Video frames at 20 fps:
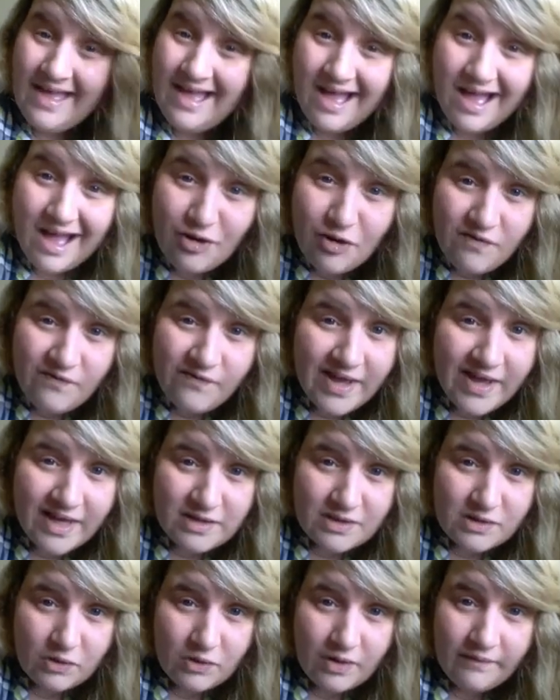I go
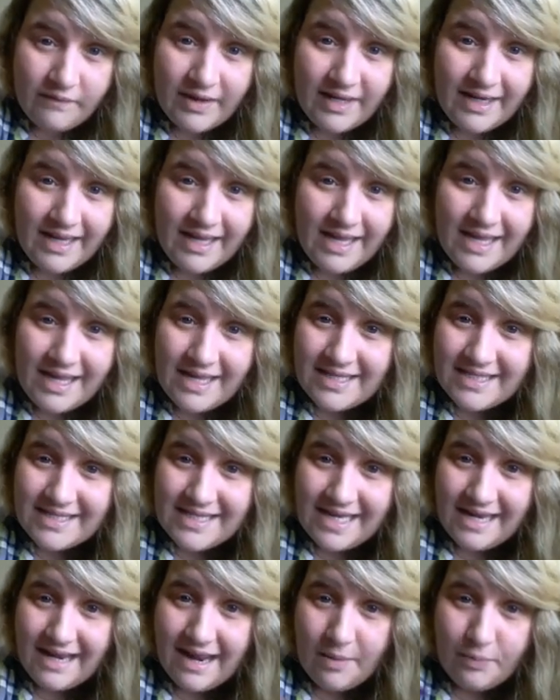vex so if I dey hear
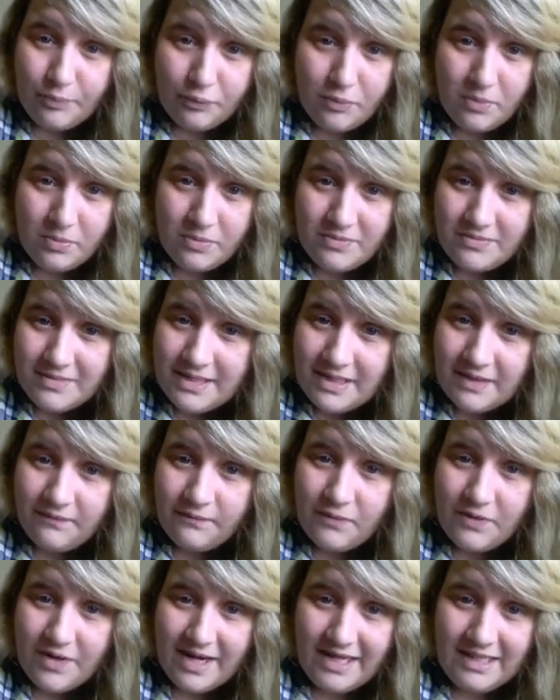say na problem day
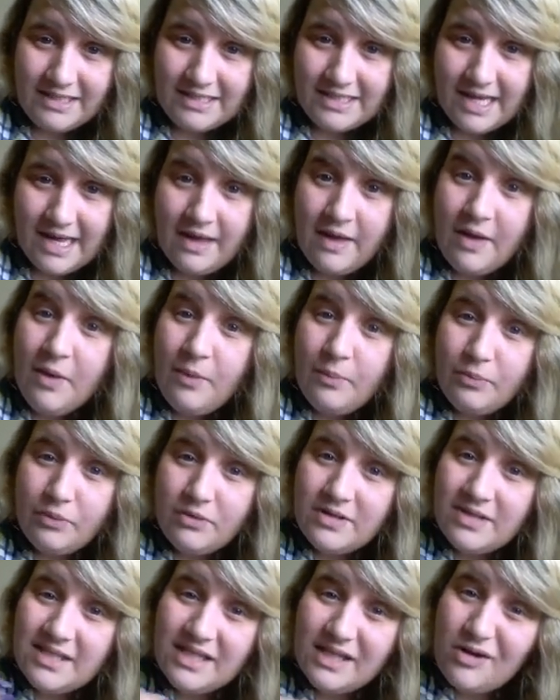for Niger
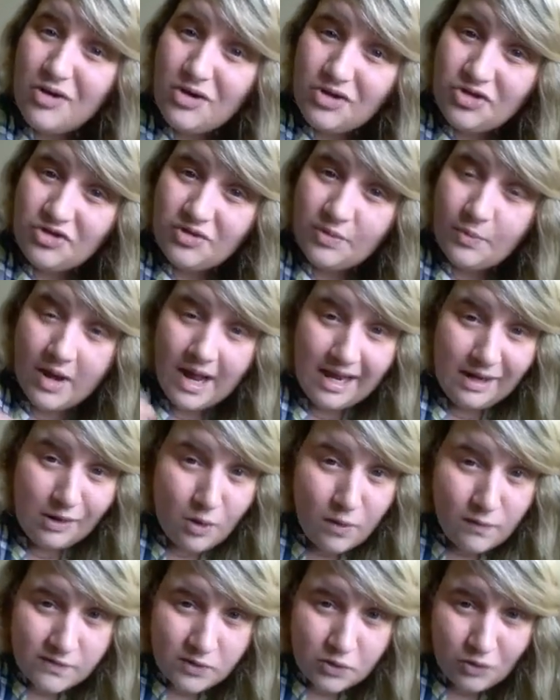because the country where I
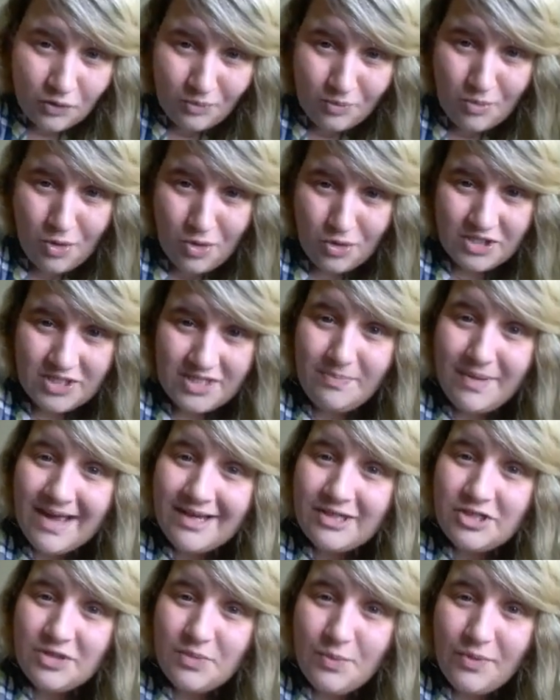love so much, the
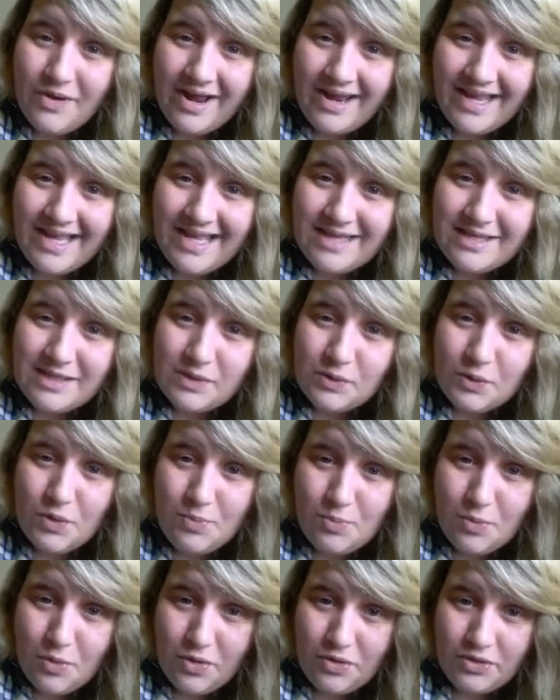passion where I get so
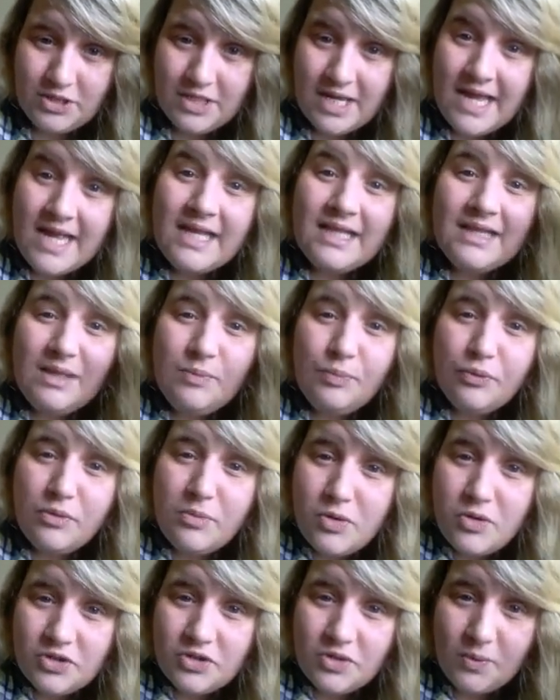much, the
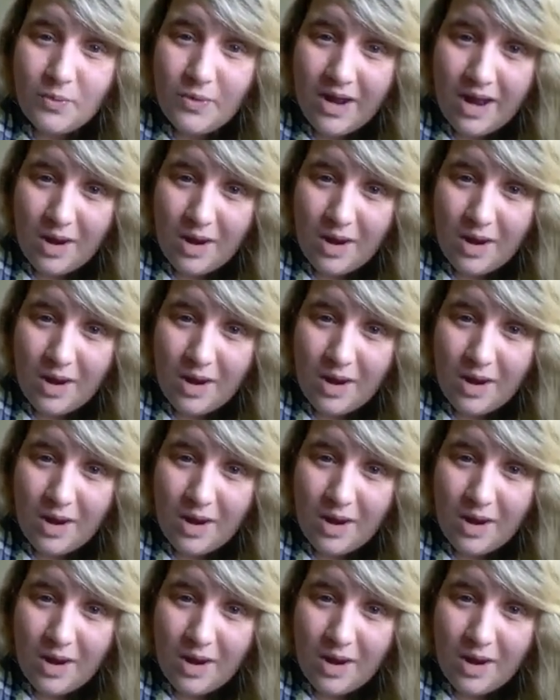promotion where I